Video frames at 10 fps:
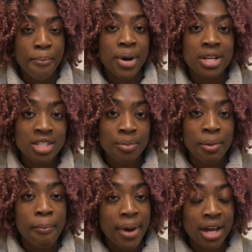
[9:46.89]
bicep
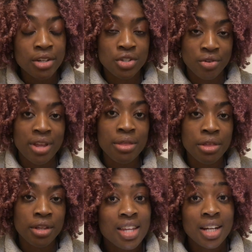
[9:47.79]
and back
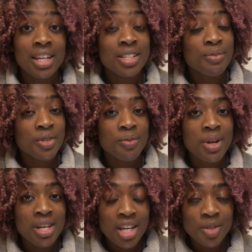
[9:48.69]
strength. That leads me to my
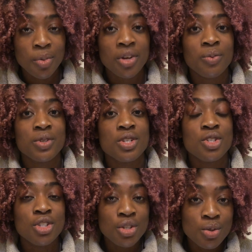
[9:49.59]
next point, which
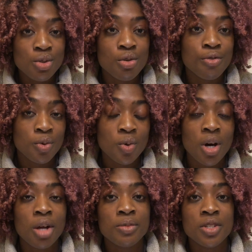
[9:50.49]
is use your
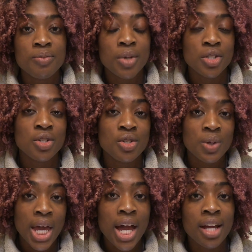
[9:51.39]
forearms as much as you
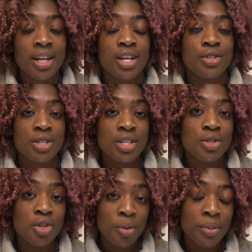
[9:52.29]
can. I see
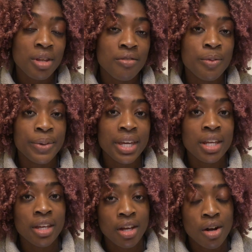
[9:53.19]
so many of the
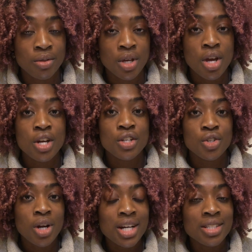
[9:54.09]
beginner girls
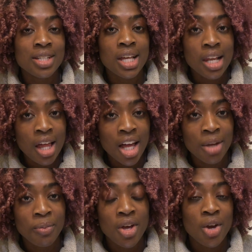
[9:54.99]
trying to
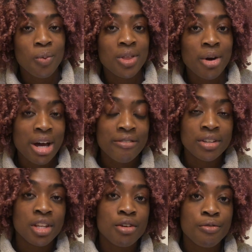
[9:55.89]
climb without
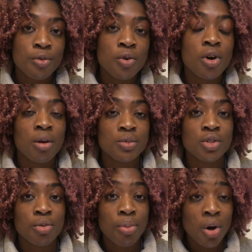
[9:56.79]
having their forearms
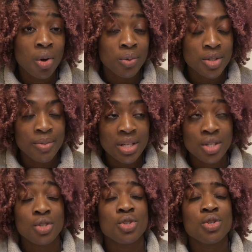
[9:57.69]
on the pole, which makes
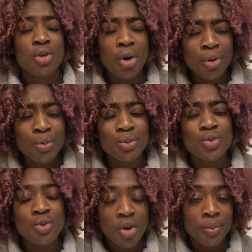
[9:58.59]
it
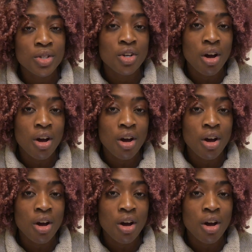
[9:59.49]
so much